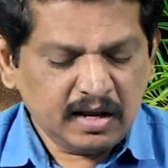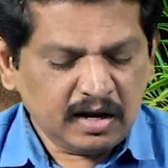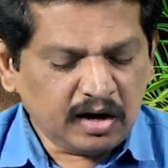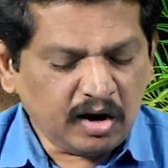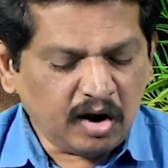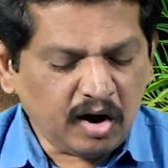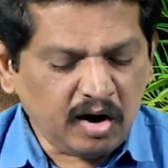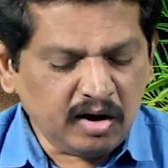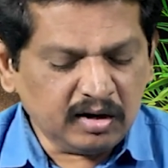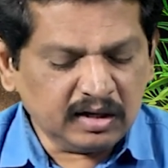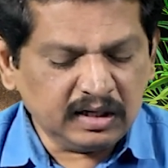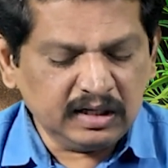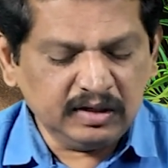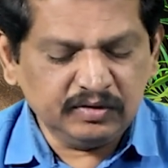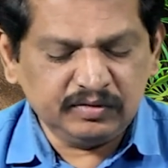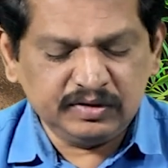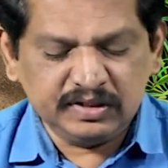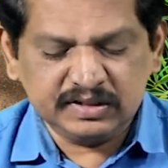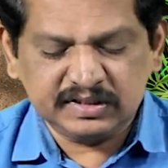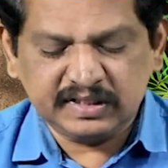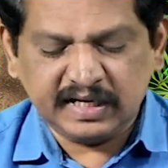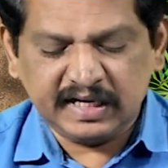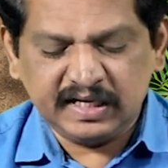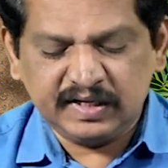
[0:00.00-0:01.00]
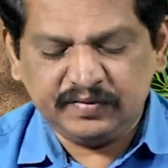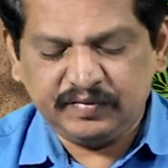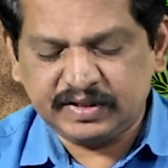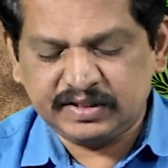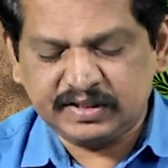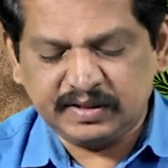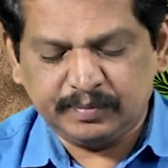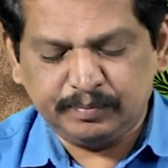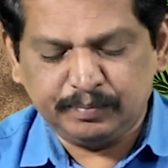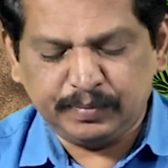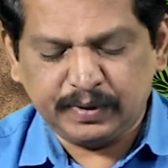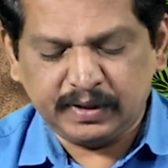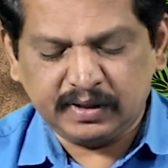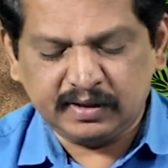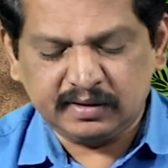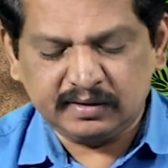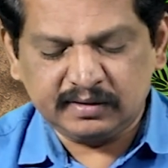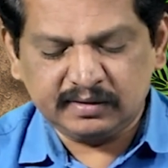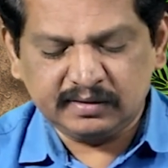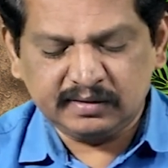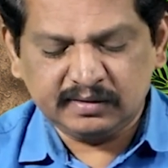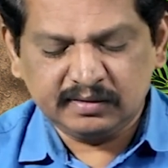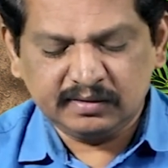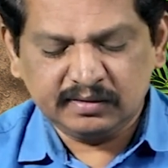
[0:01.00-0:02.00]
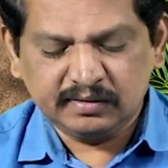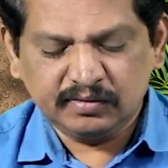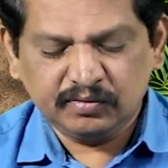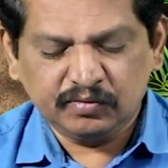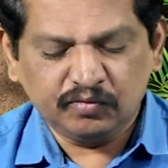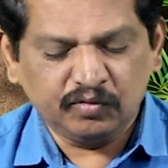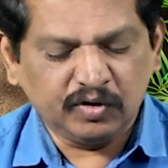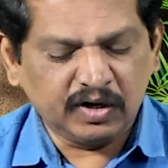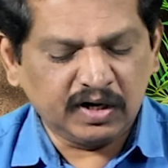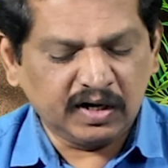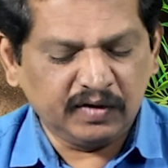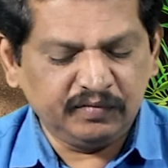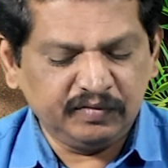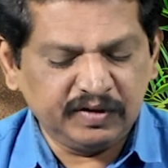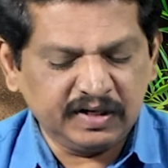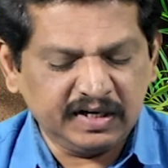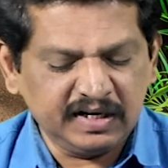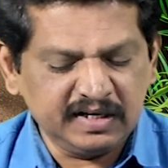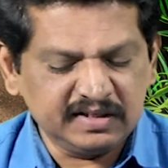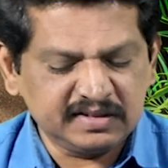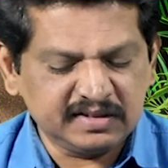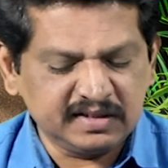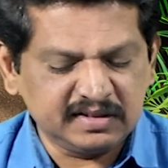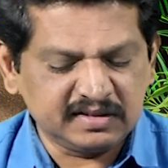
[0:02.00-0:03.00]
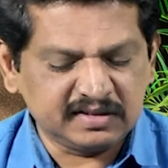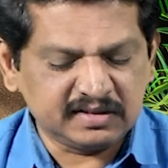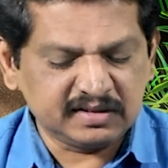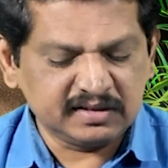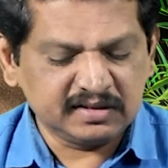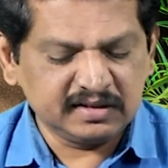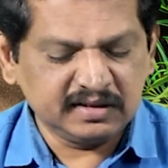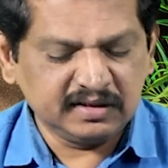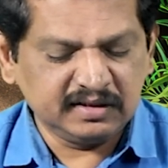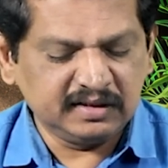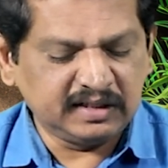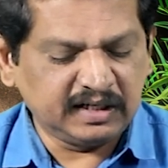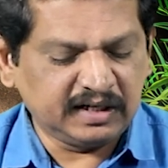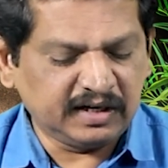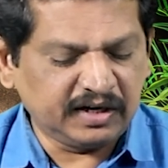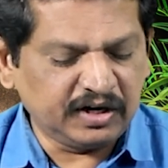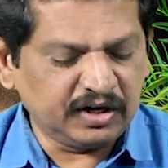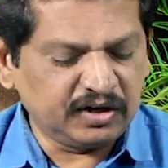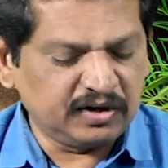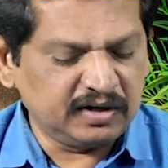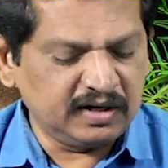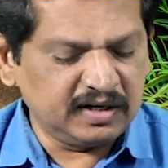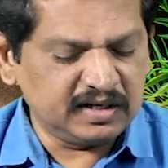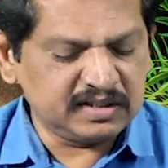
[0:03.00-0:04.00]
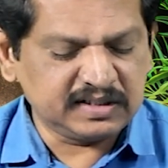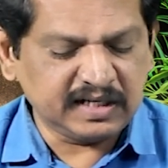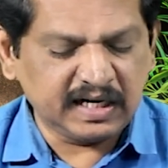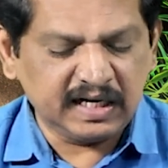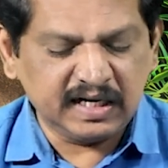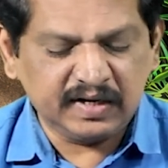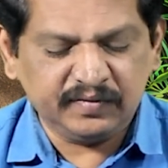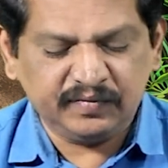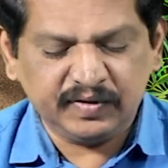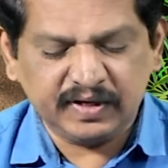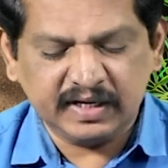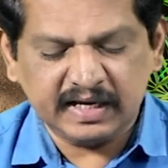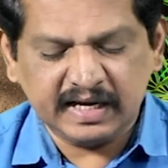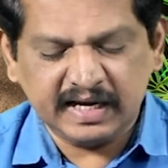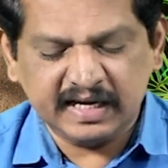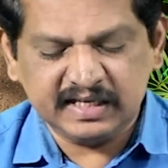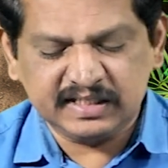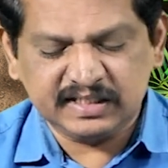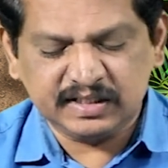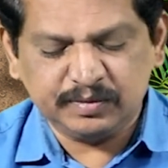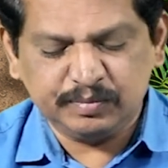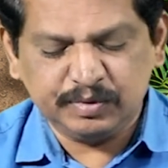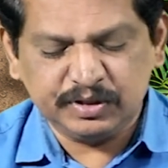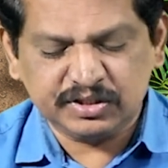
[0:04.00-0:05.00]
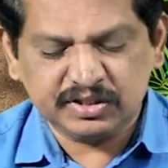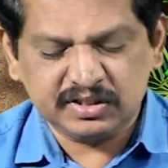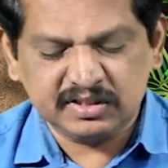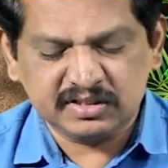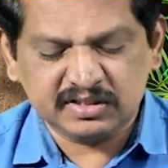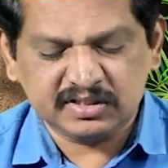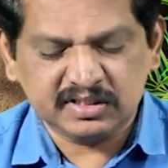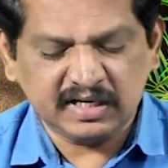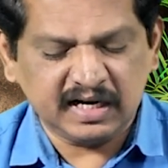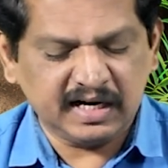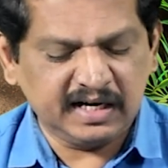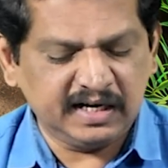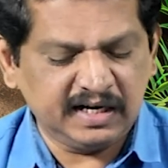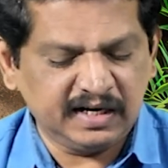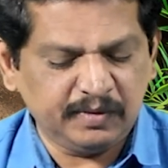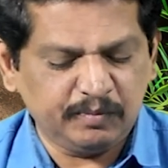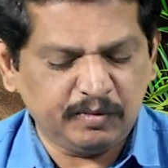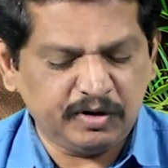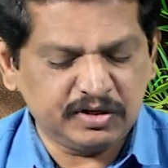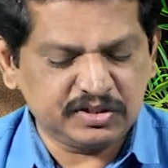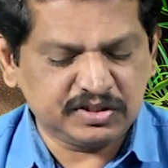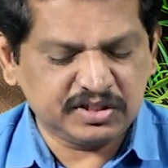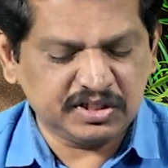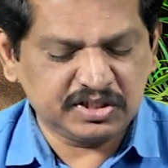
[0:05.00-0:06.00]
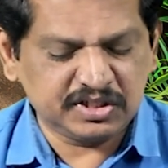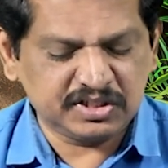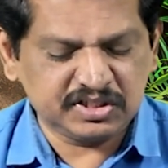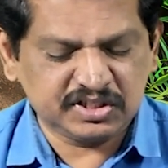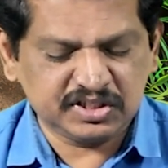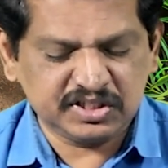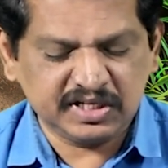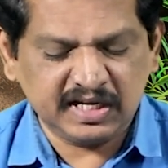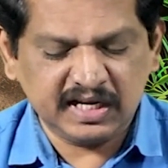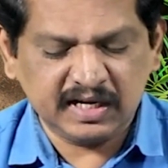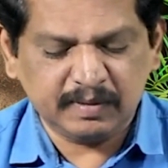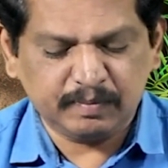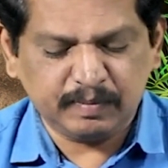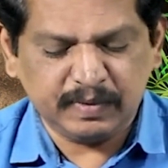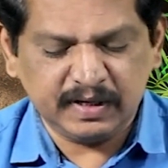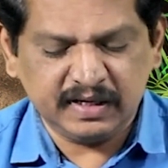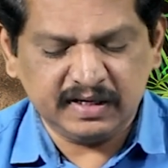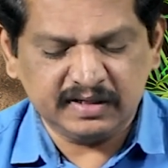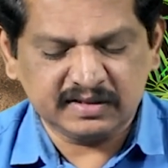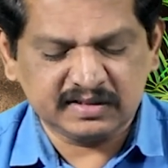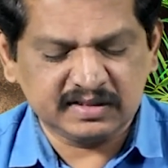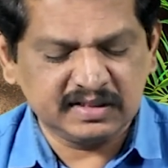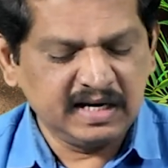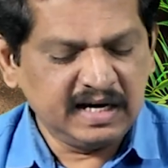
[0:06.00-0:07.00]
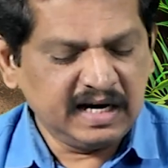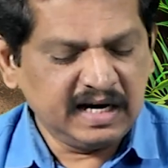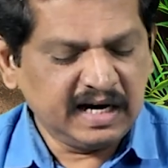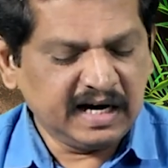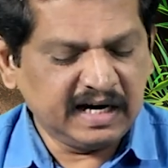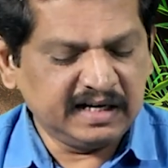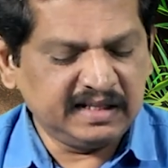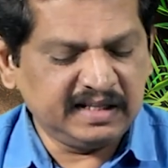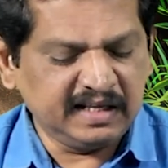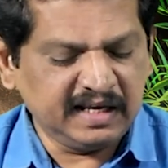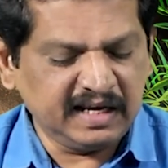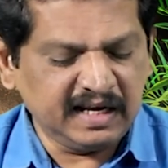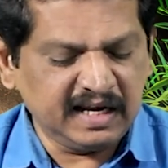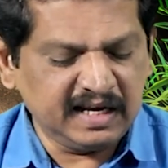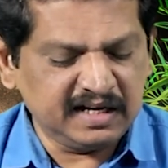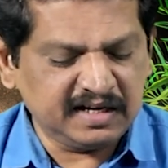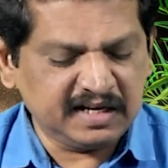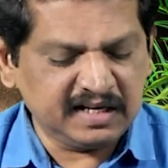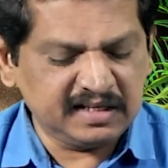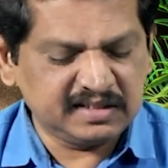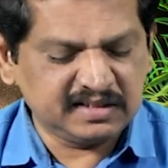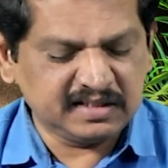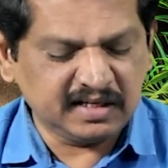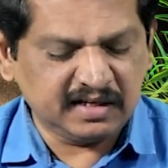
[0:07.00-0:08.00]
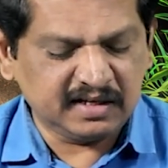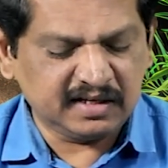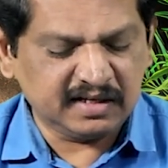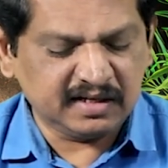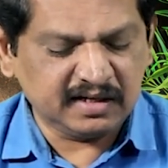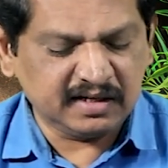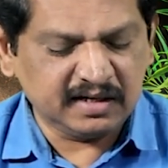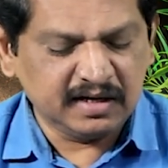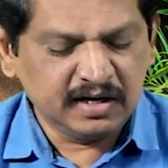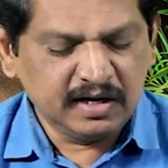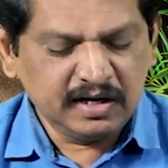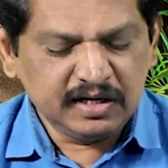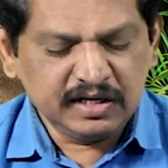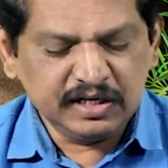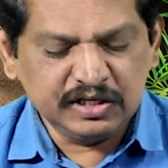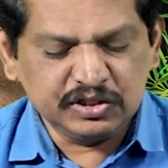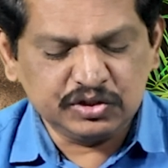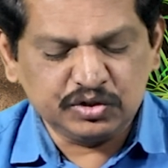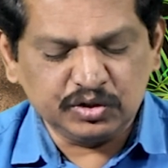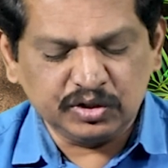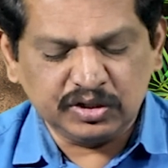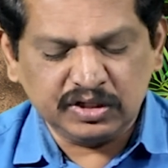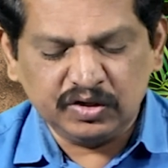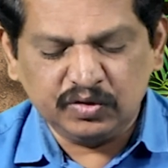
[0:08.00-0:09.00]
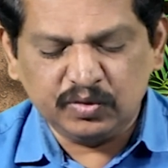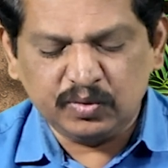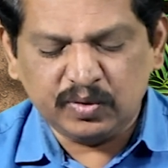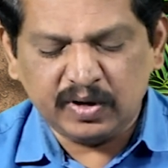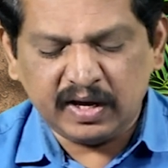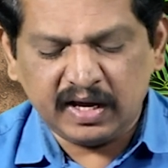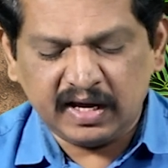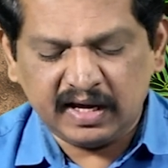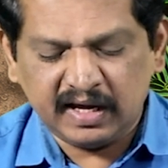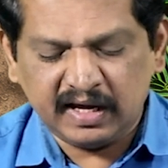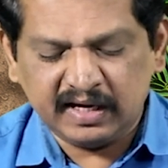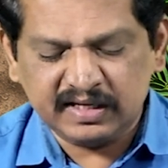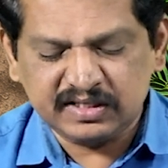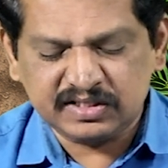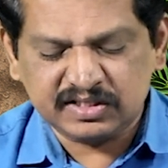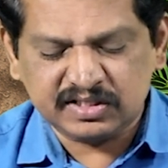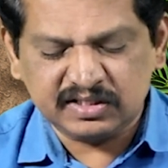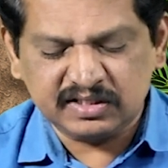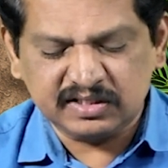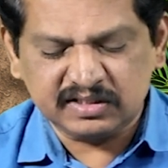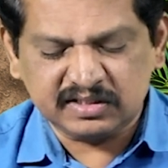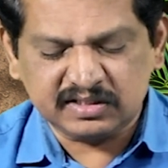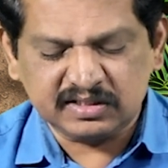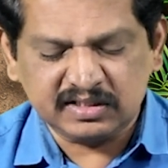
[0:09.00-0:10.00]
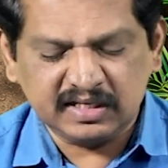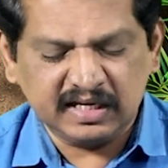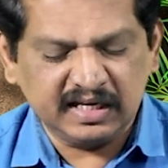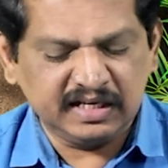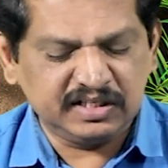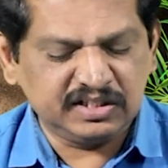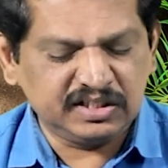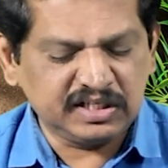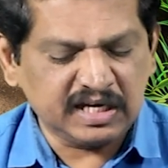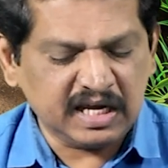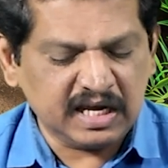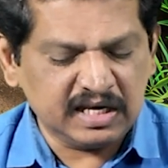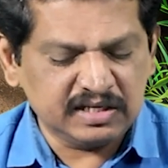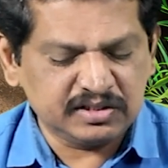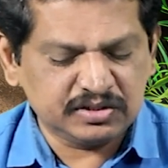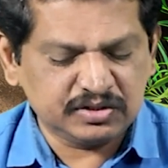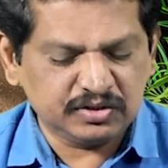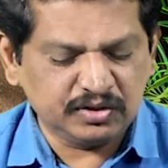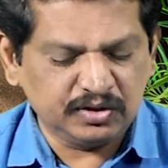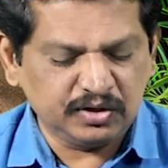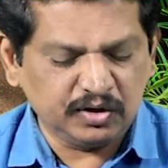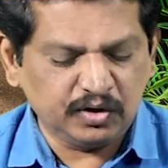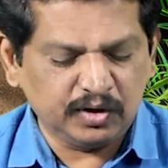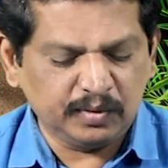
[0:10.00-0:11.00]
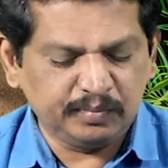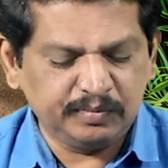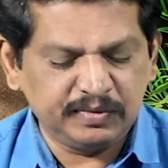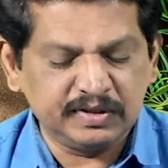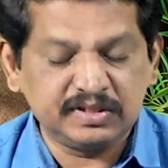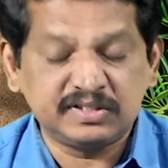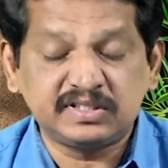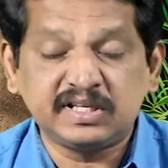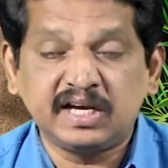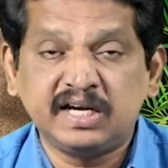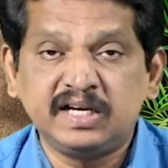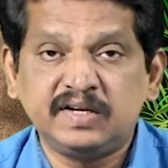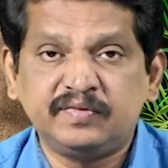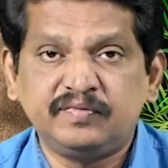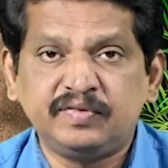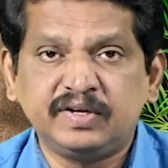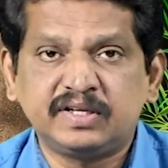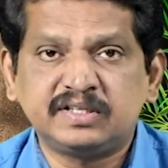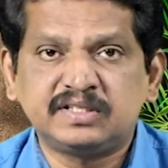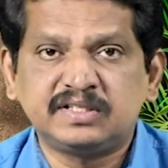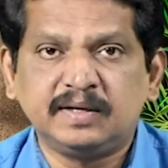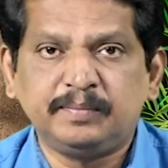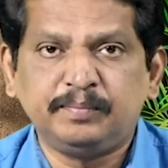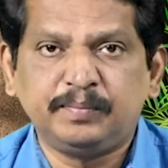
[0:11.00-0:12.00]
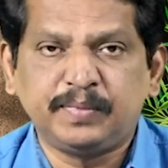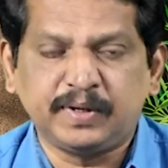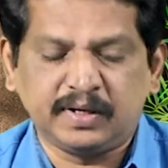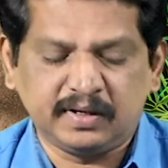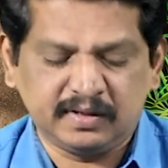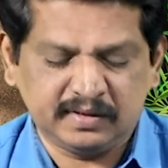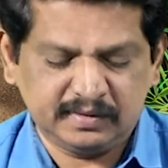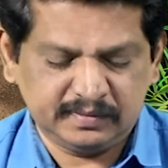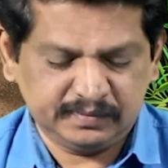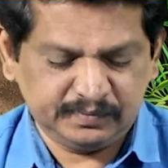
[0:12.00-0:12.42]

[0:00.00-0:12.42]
Long live the scientific temper. One of the reasons that regular scientific exhibitions and demonstrations take place at the Atheist Center is to give youngsters a chance to develop the scientific temper.